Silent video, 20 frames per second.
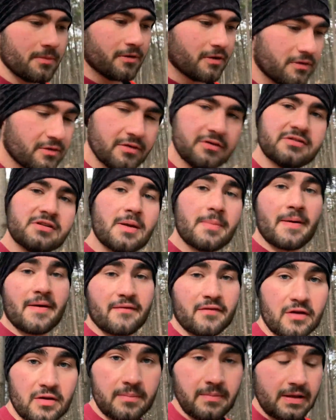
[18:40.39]
cook those up, have a
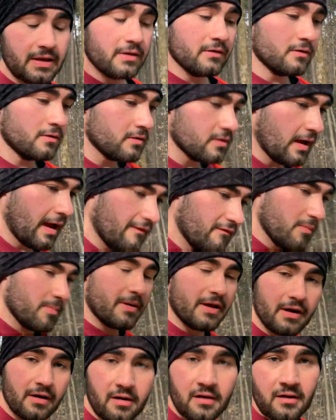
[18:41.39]
good meal, have a
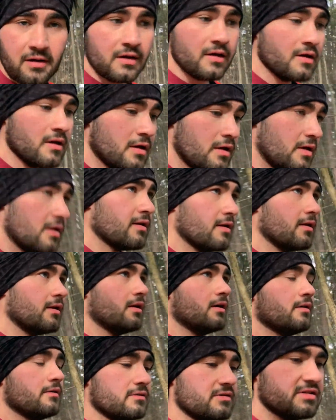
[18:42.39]
beer, you know,
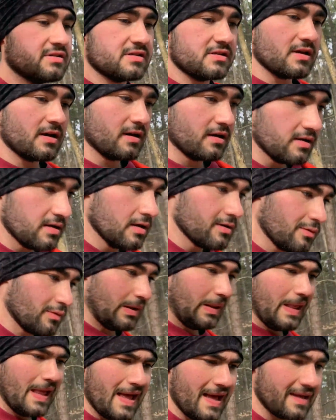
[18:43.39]
and just
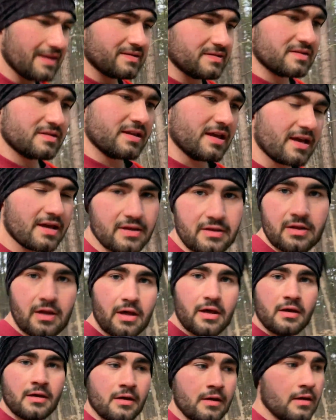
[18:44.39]
relax,
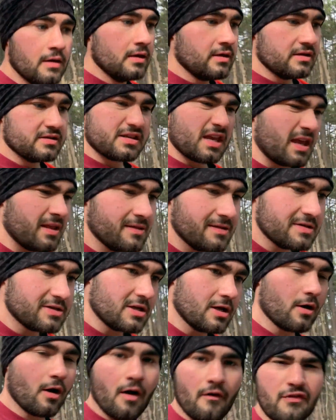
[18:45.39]
just end this
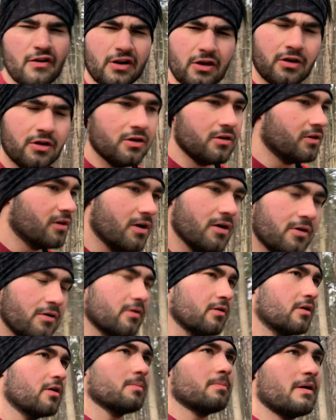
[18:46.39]
year off on a good
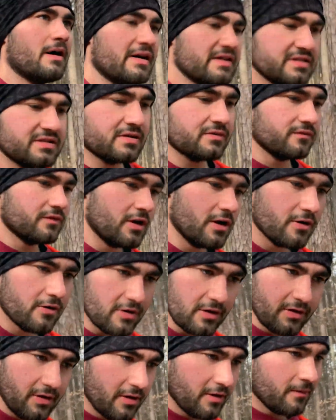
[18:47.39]
note, good positive note,
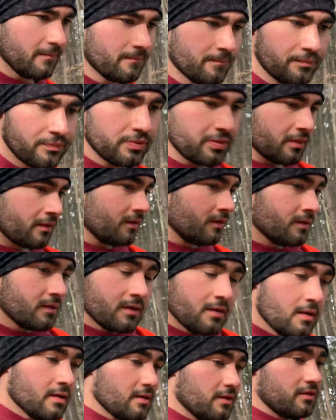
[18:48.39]
you know.
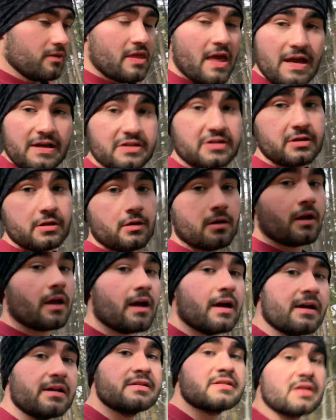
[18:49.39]
Next year,
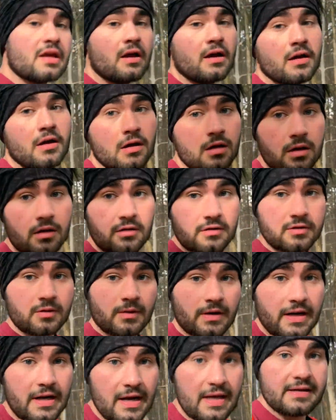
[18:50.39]
guys,
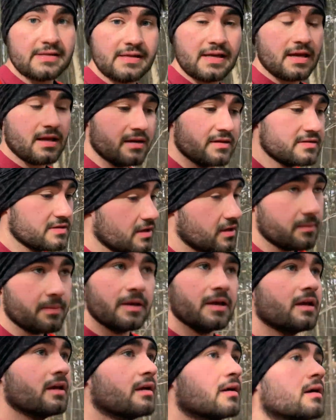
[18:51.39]
2019 is gonna
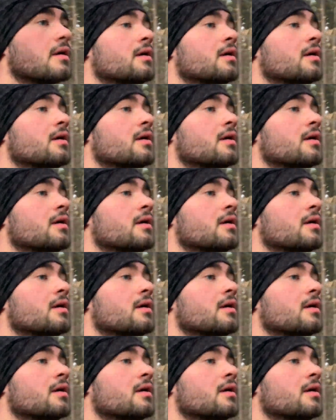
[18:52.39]
be